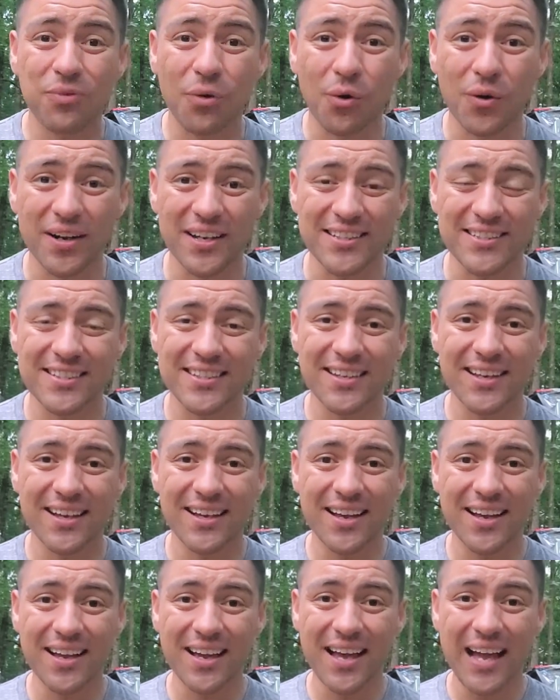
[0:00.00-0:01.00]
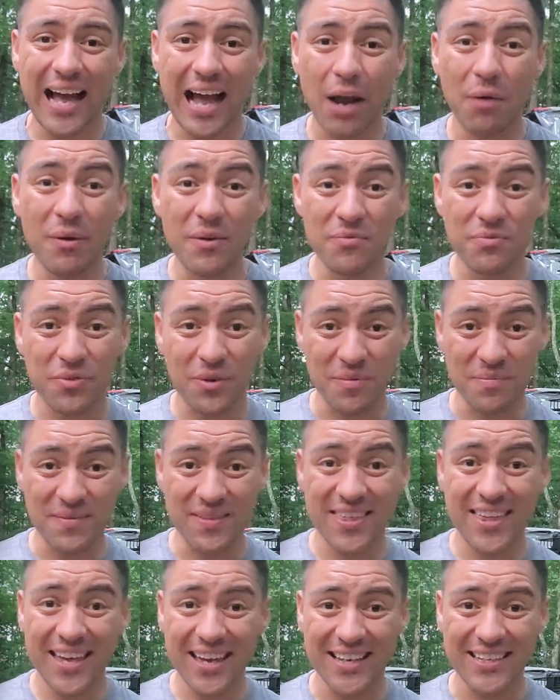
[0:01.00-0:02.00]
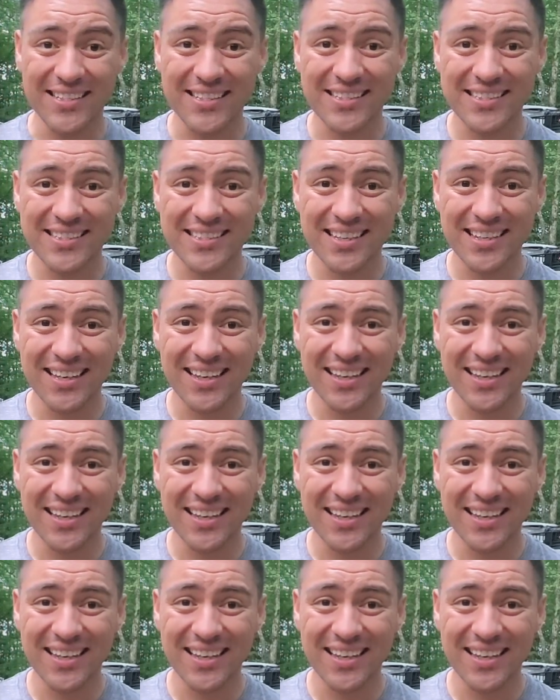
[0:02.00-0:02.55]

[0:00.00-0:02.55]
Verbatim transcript: for it. I went from this